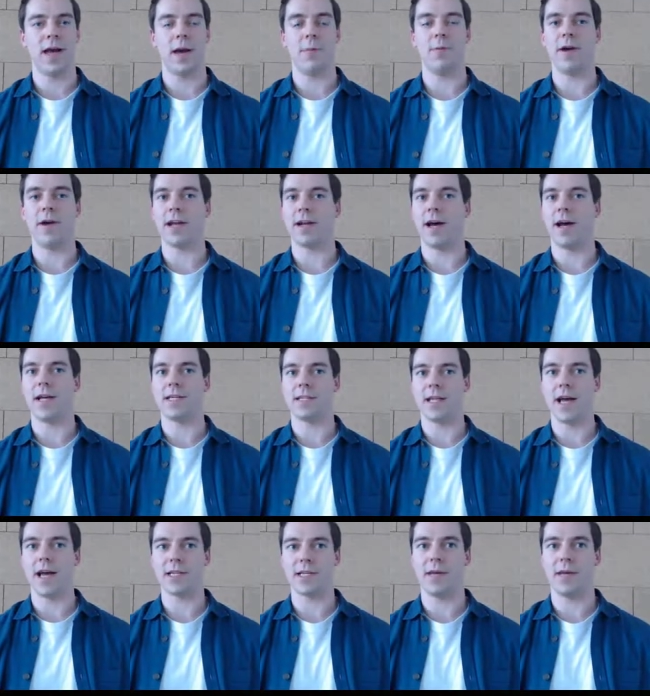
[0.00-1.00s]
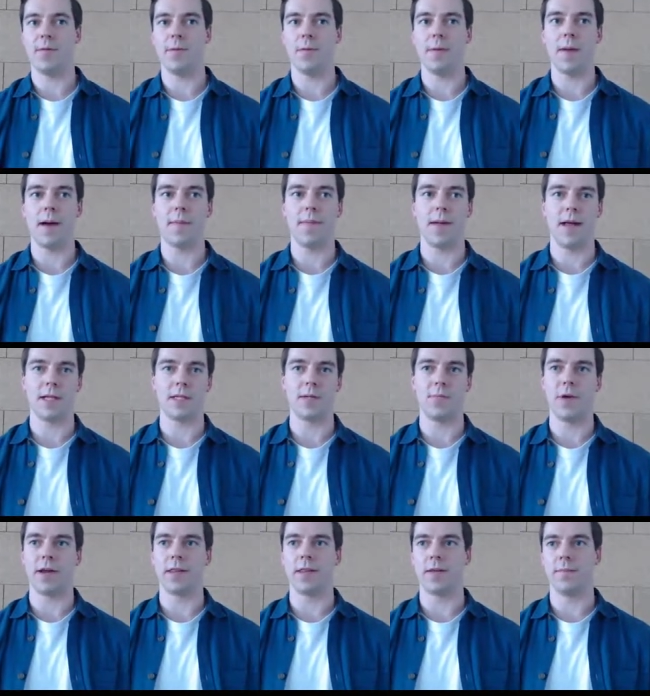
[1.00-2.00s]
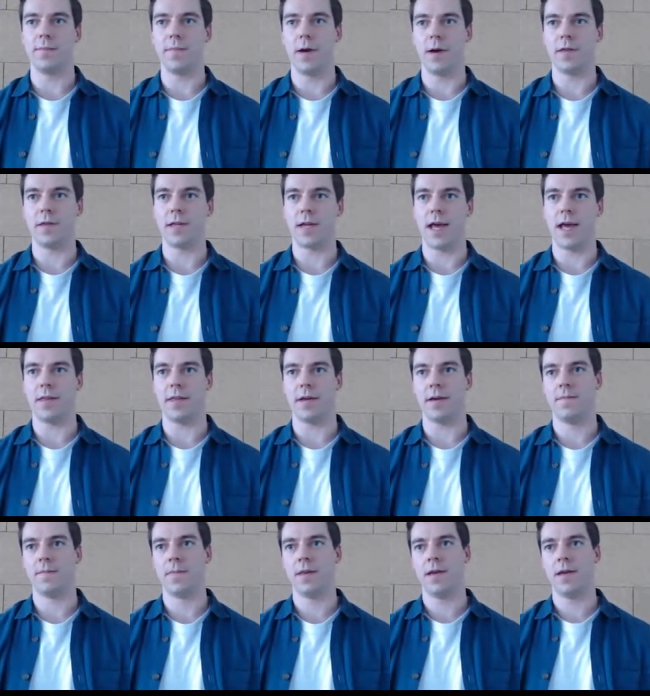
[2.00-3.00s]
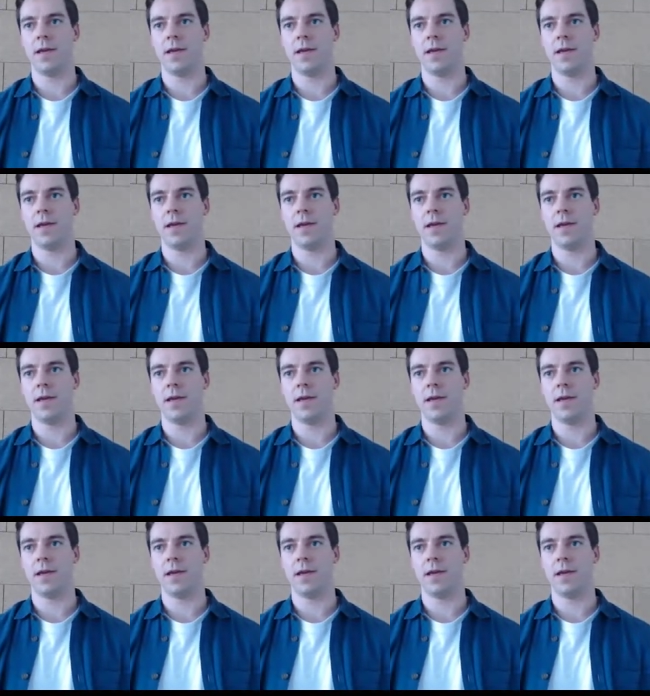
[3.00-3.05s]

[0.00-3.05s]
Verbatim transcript: And we recognized that actually we might be able to bring them both together.